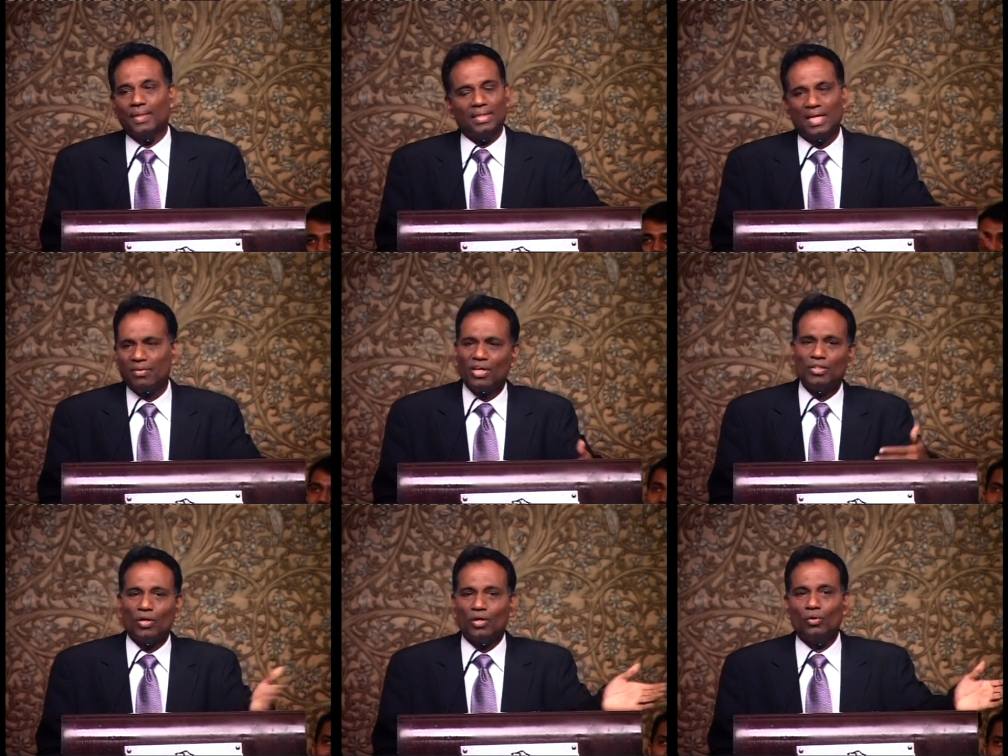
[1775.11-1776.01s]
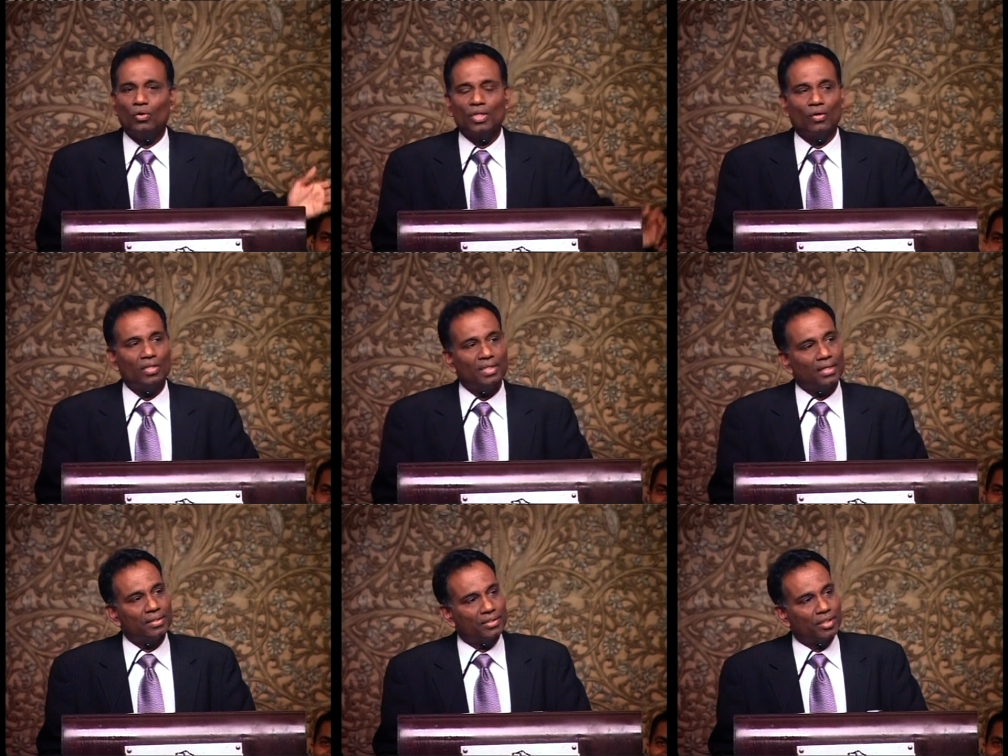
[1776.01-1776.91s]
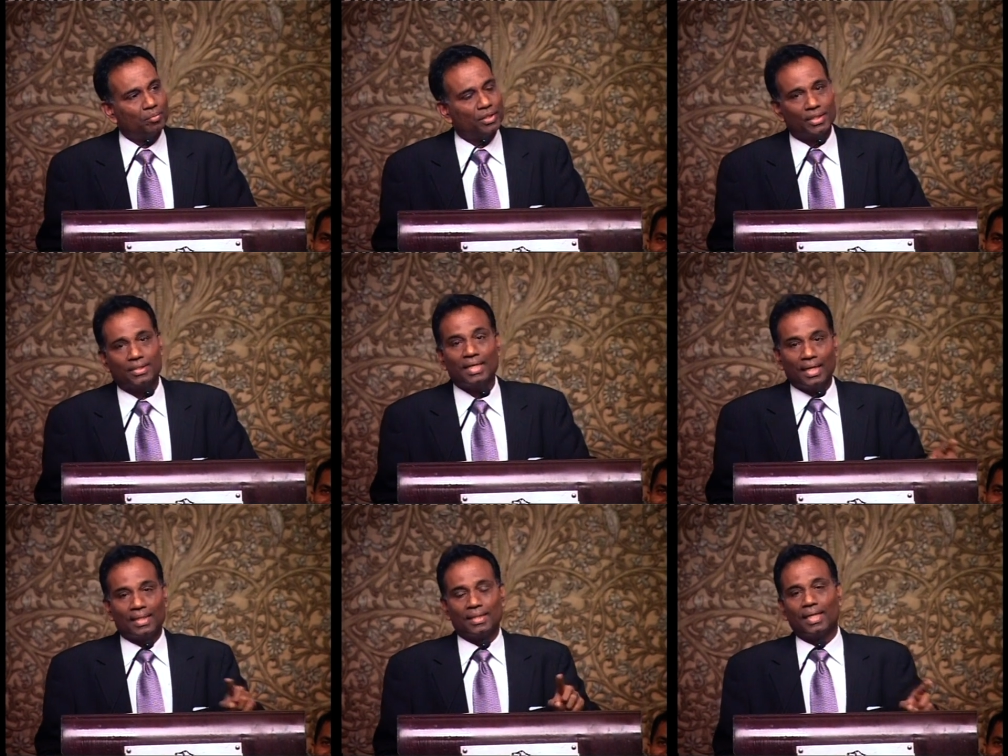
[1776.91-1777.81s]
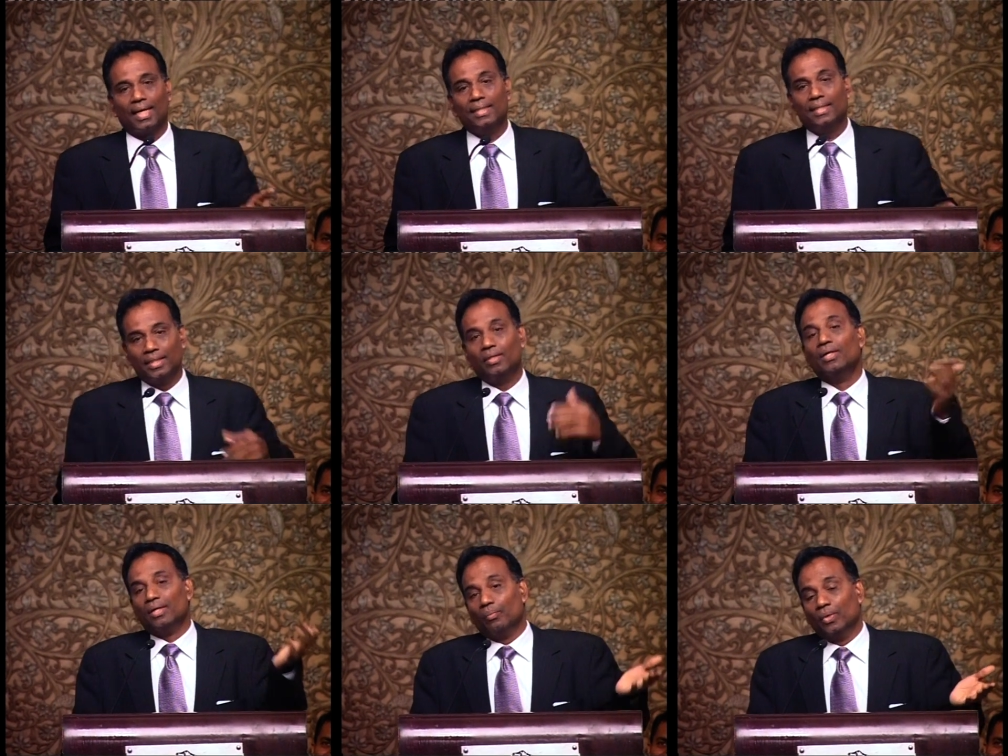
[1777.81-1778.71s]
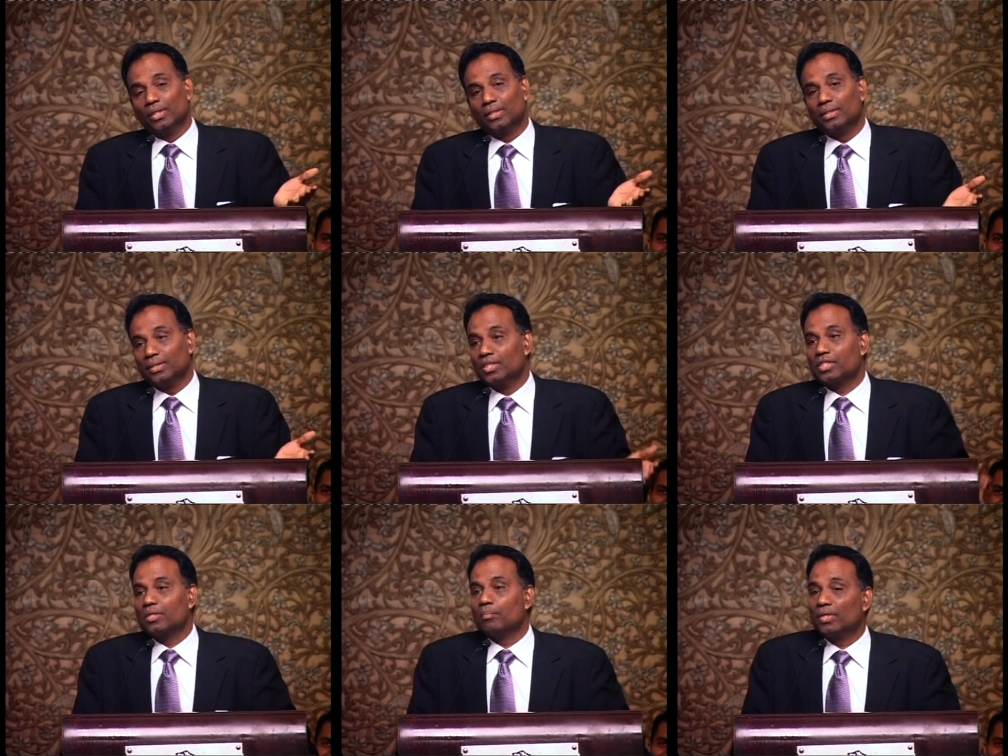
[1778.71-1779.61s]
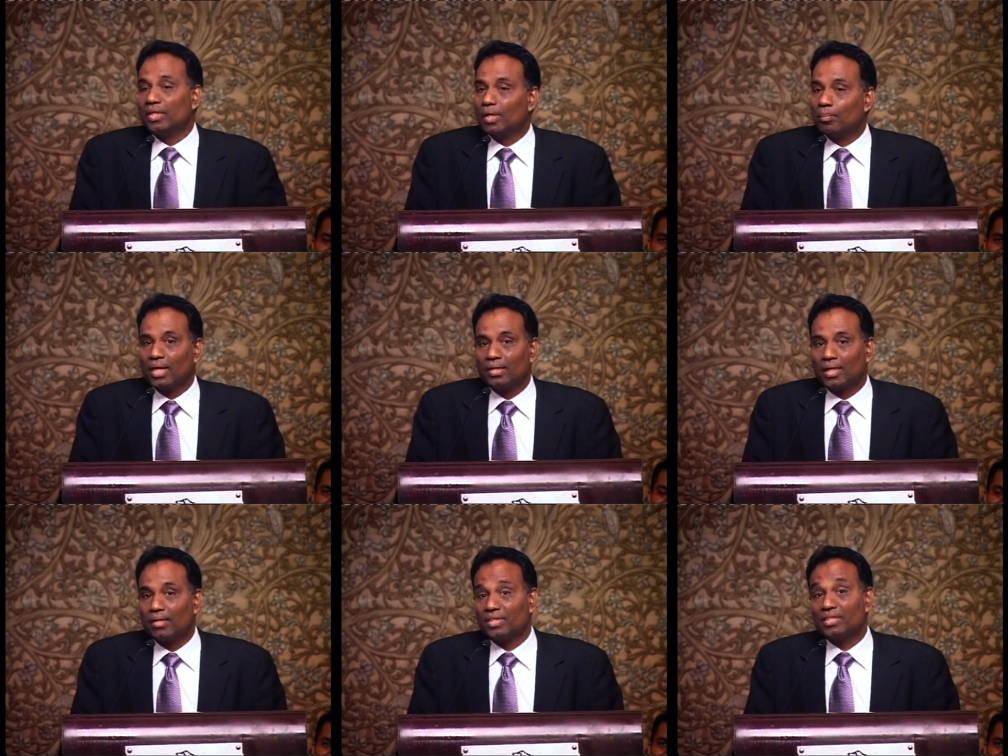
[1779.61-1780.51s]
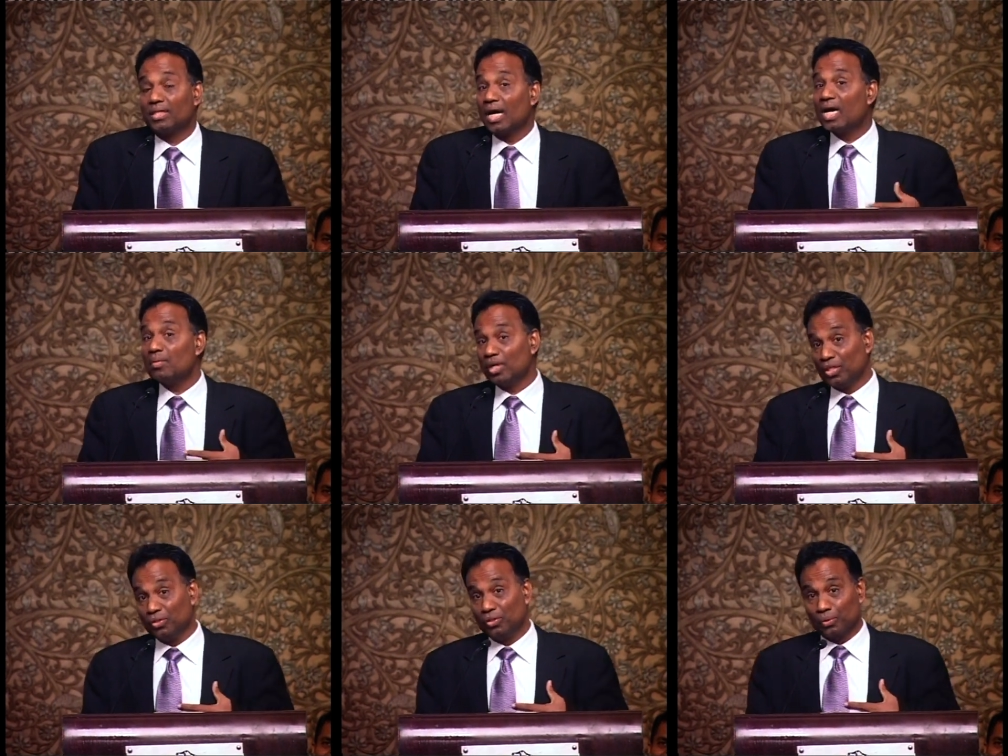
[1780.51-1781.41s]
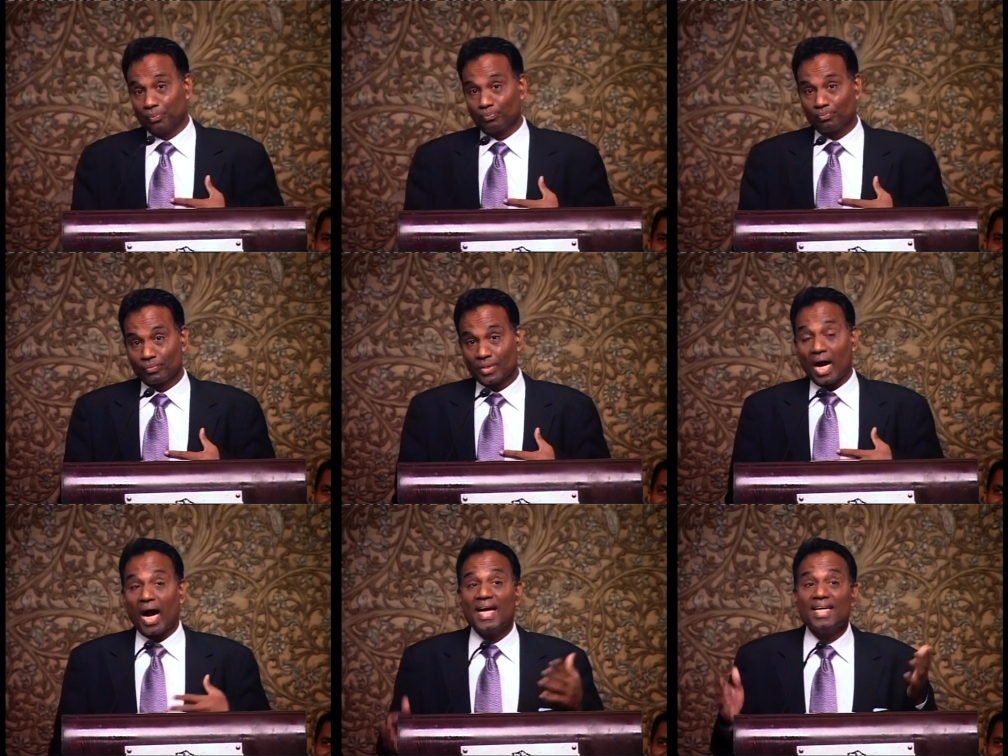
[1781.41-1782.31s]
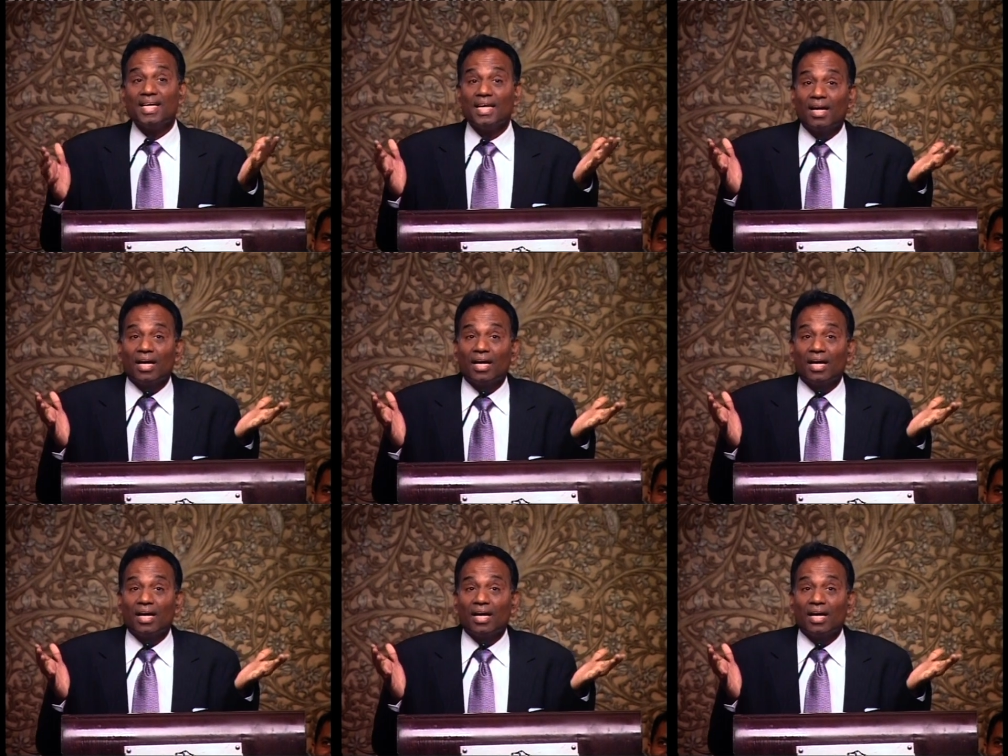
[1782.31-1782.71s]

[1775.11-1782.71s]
And then I went on quoting all the other scriptures, and then I ended with this particular paragraph. I said, I'm a Hindu. I